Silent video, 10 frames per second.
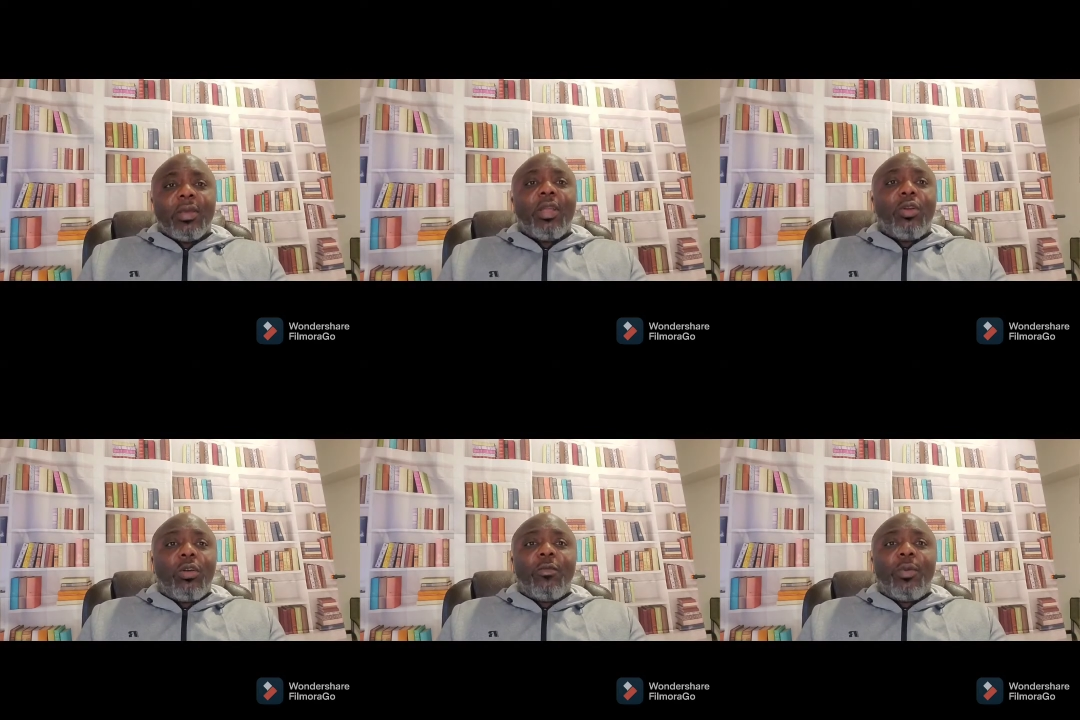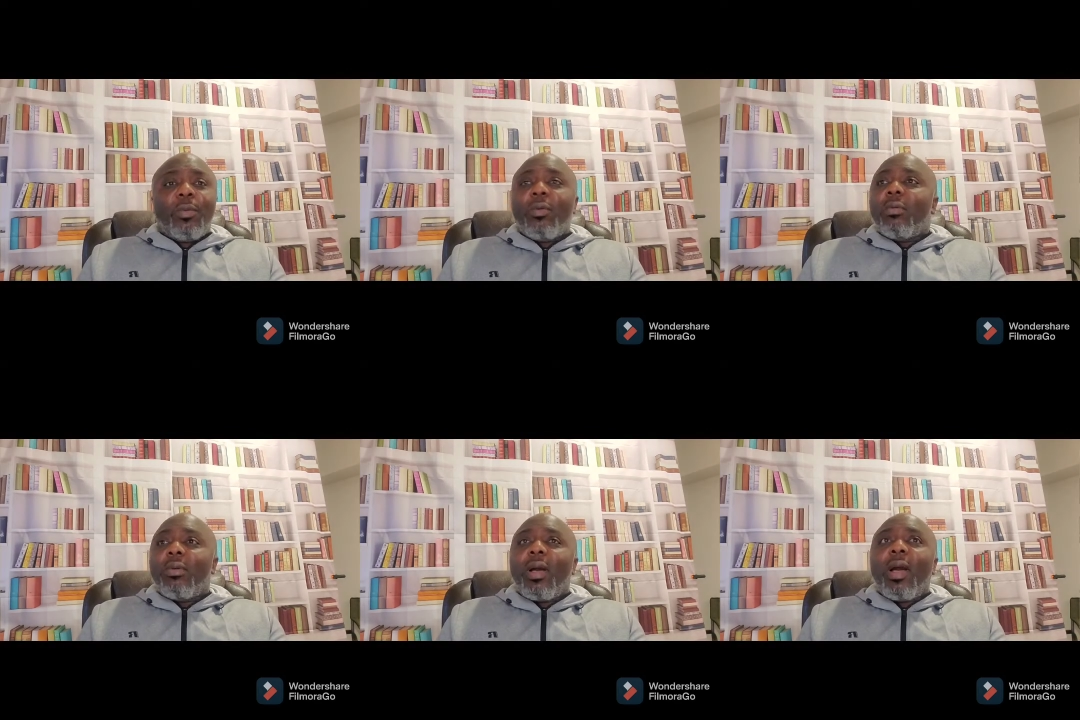A lot of
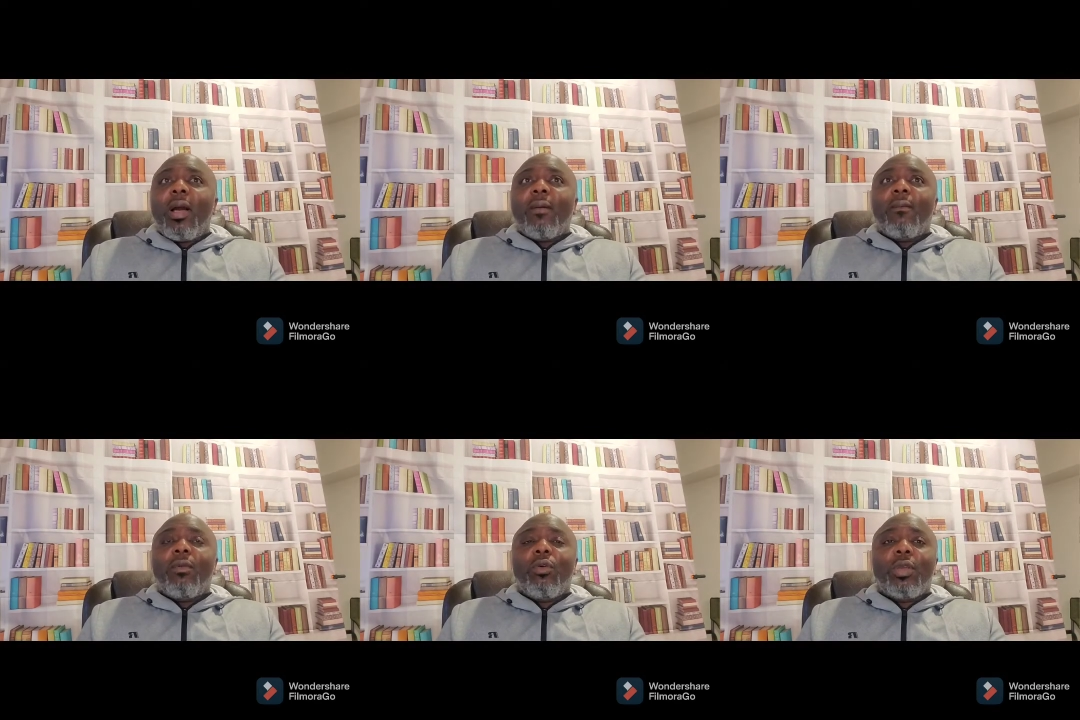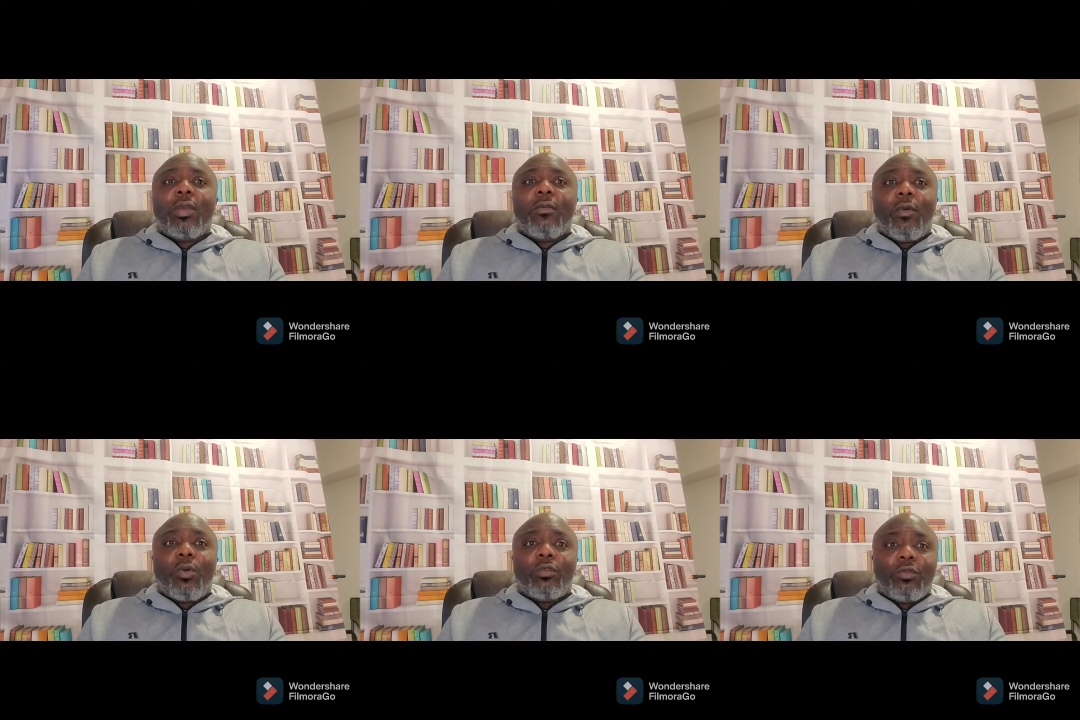people are looking
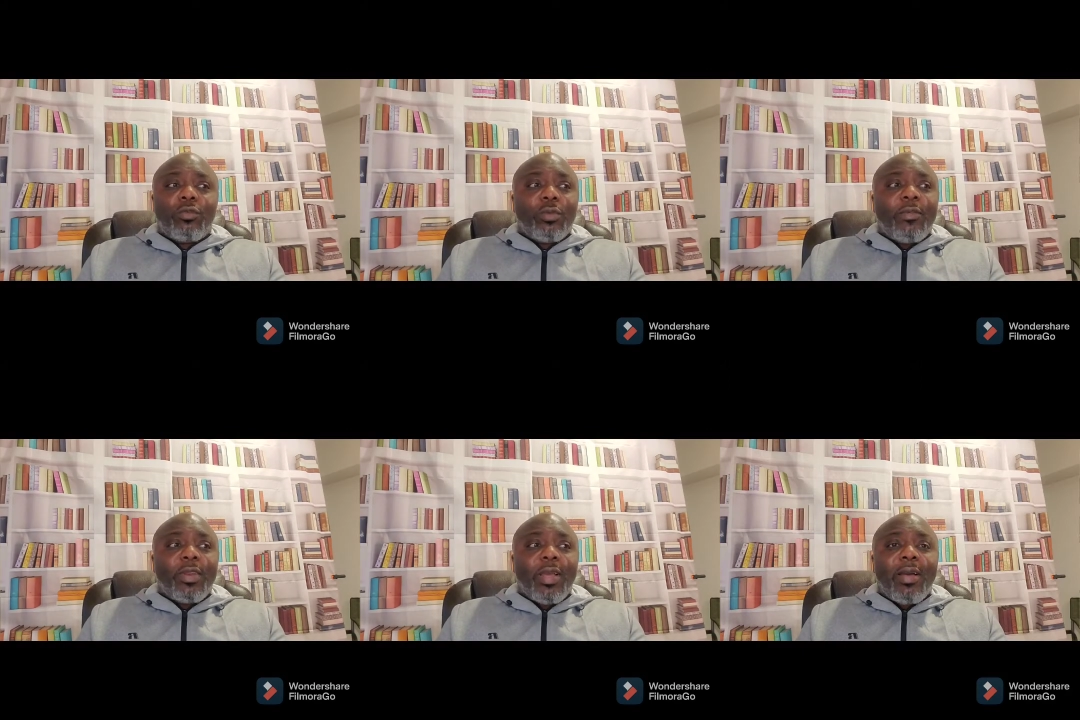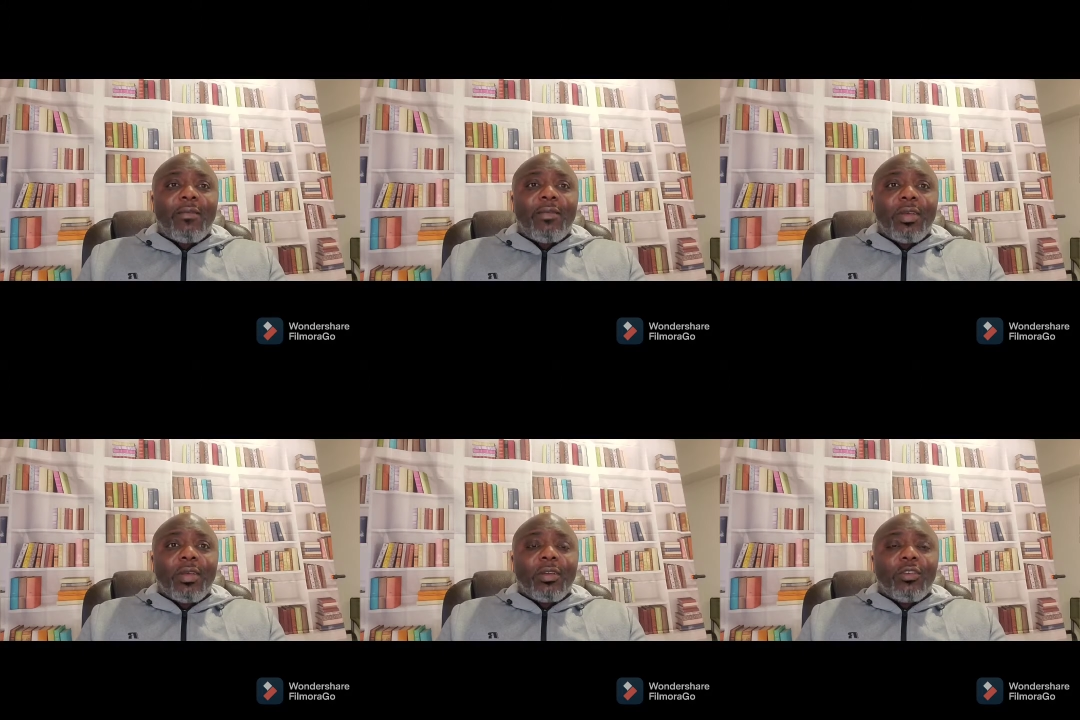forward to even have
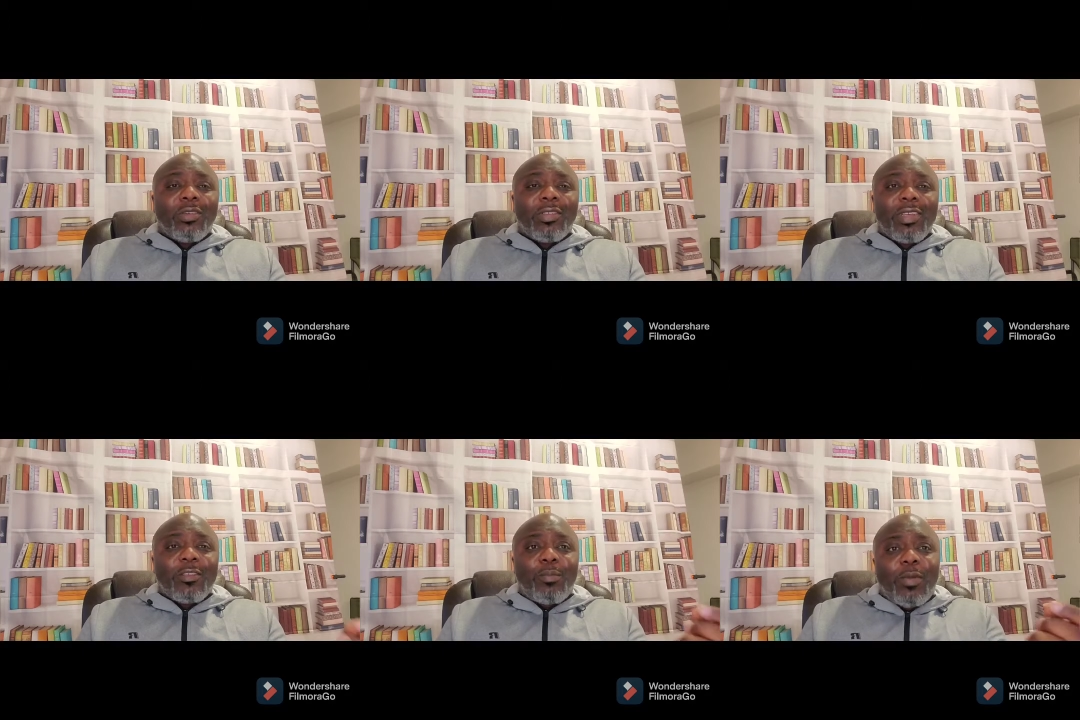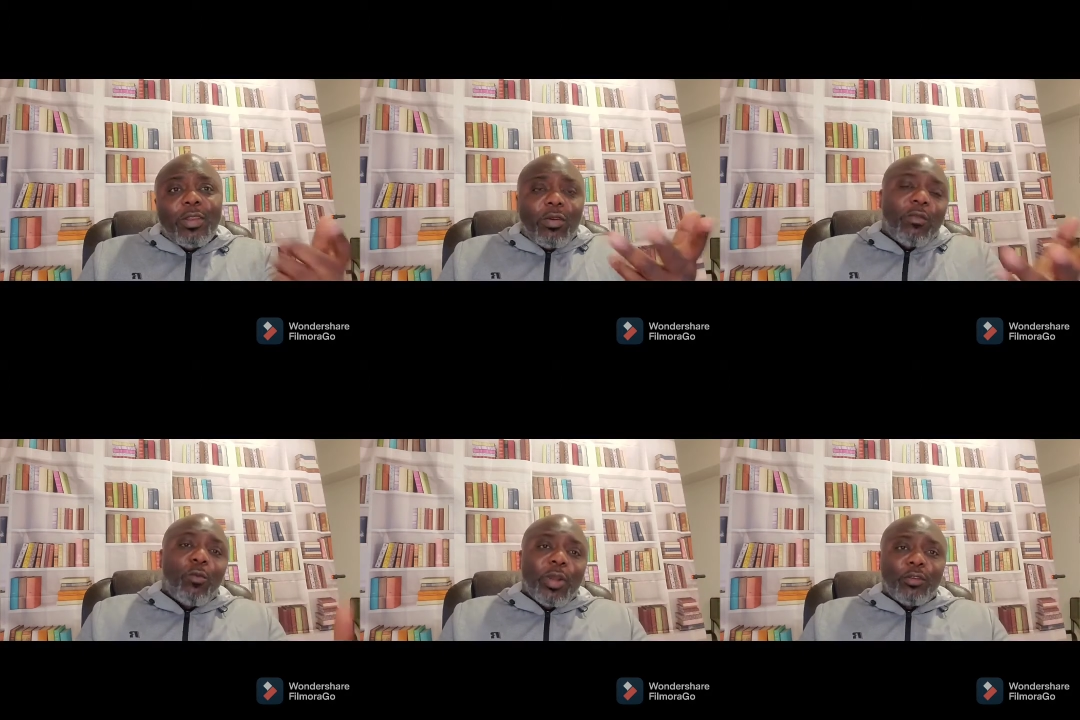just a split
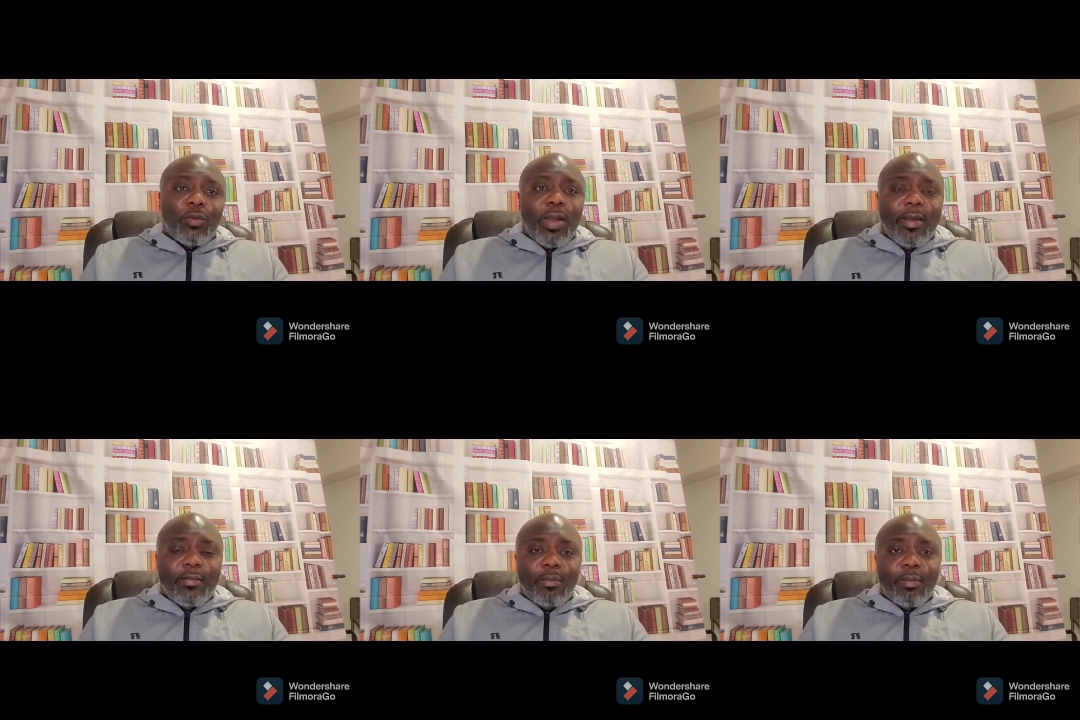of what you have,